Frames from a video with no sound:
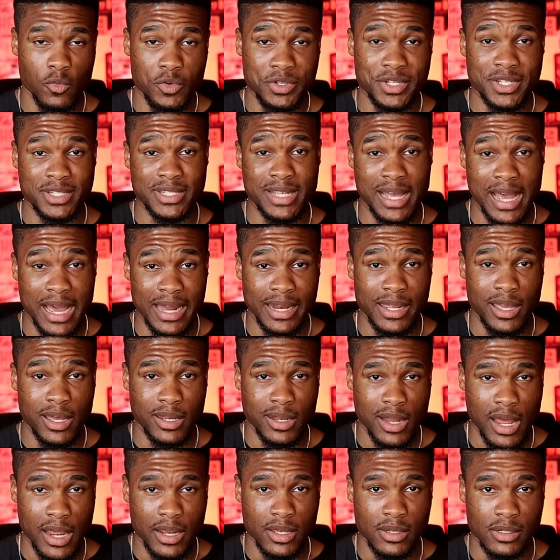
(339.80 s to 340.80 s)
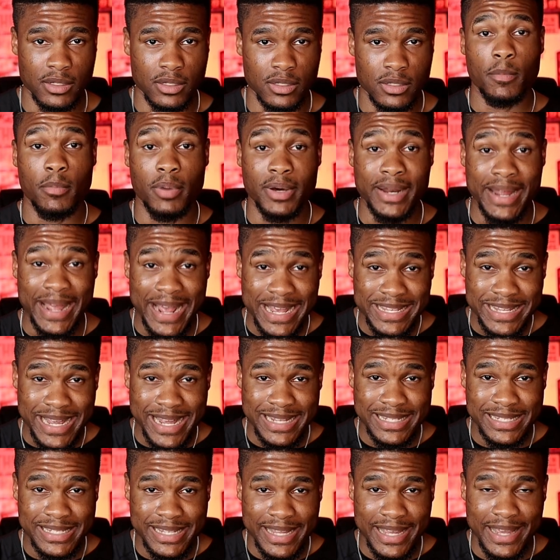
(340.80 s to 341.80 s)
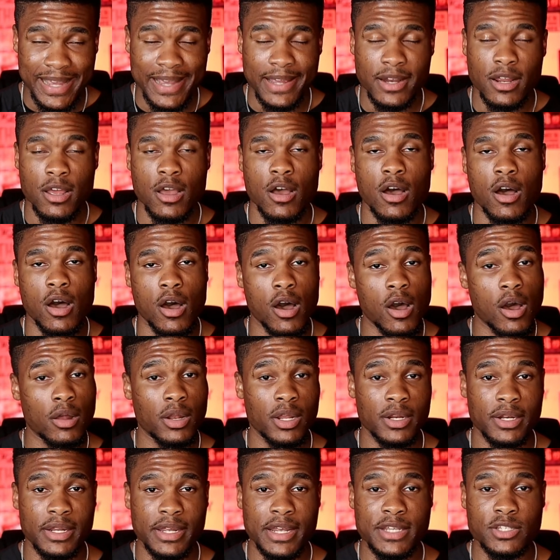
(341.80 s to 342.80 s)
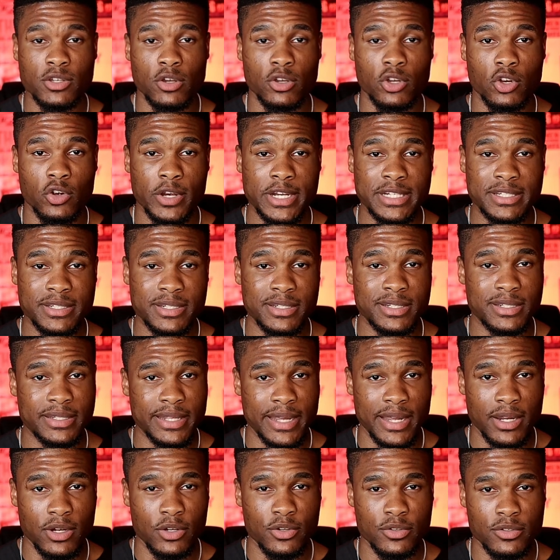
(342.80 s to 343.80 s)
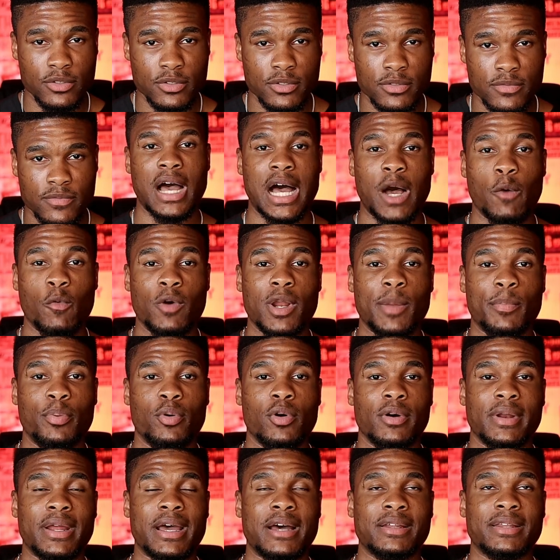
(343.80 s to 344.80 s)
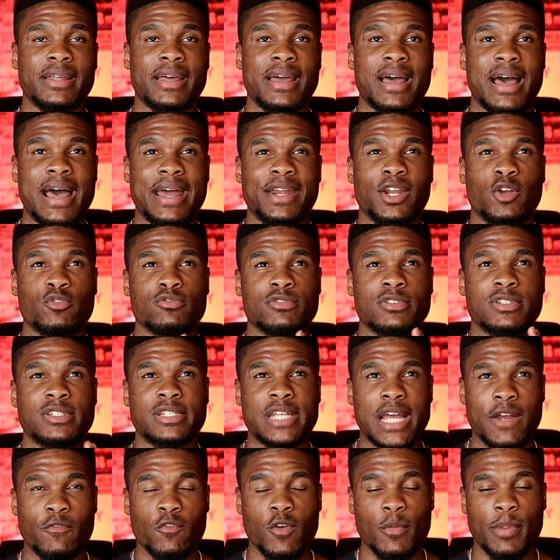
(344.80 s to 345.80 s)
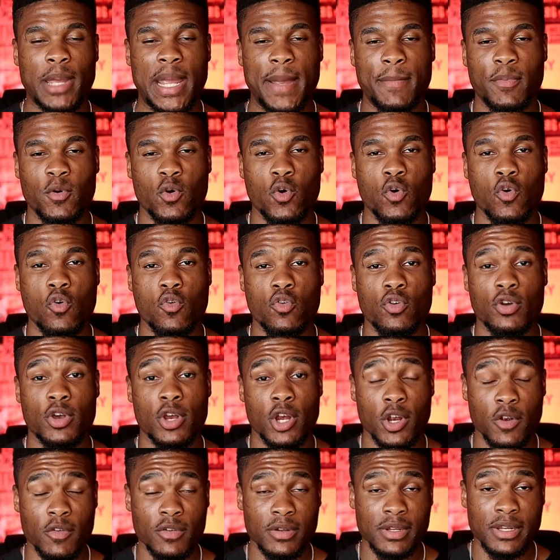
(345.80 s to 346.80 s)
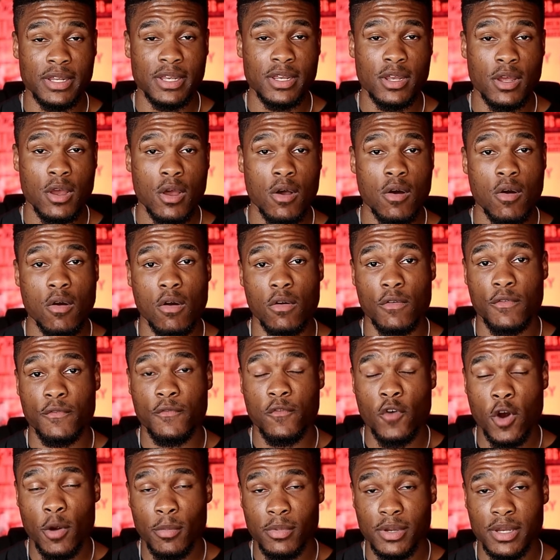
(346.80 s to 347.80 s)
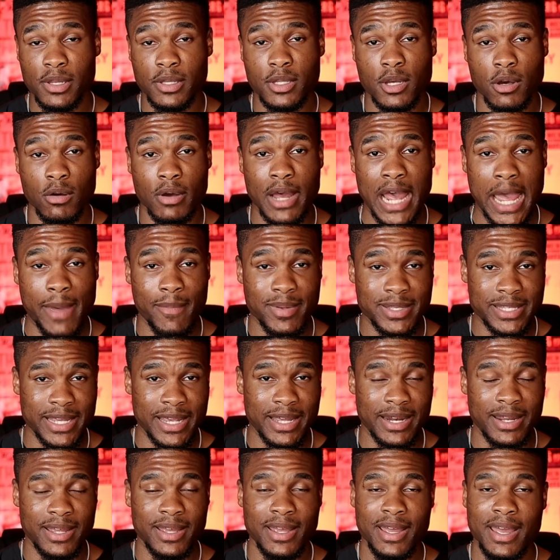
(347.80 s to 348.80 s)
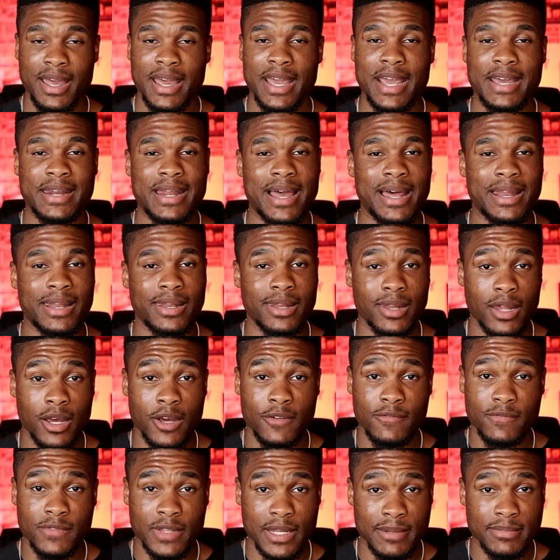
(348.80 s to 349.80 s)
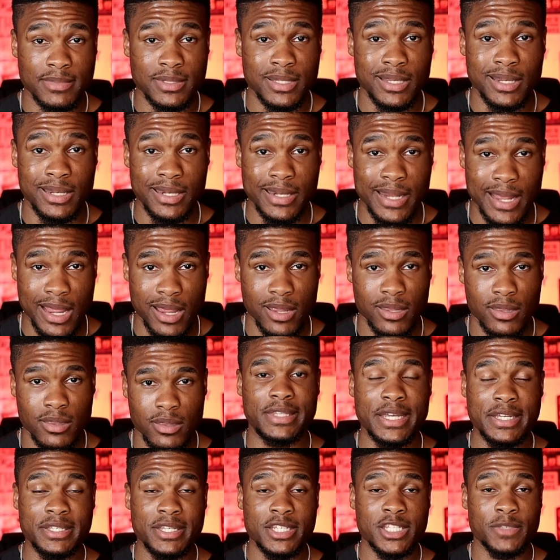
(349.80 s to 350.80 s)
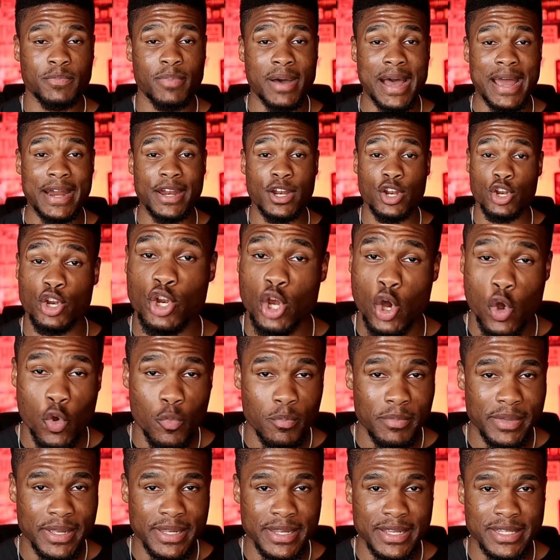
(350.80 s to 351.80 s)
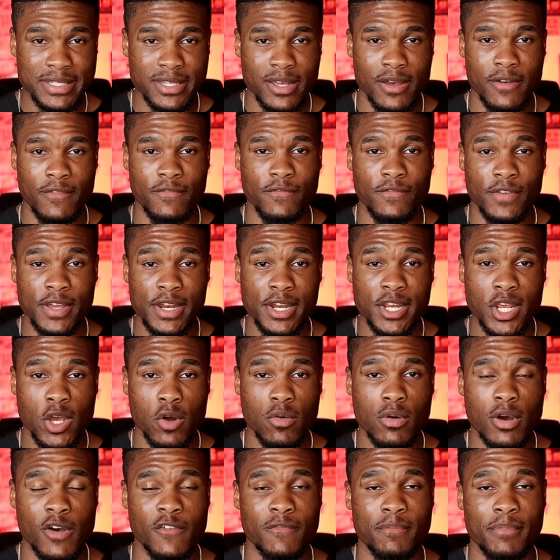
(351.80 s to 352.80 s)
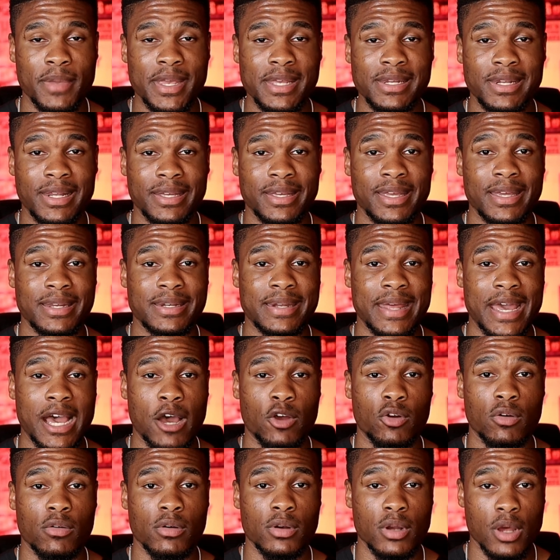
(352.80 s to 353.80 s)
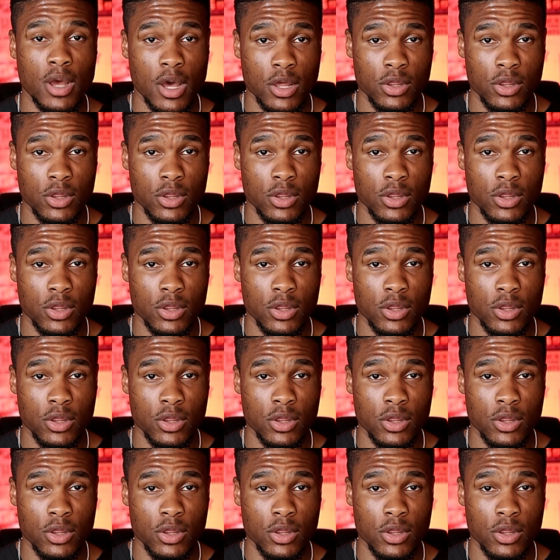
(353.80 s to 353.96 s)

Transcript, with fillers: which is highly unlikely. But as I said, all of these are Christian standards. I want to point out that I know several people who currently or formerly cohabitated, and I love them to death. This is by no means a video of me looking down on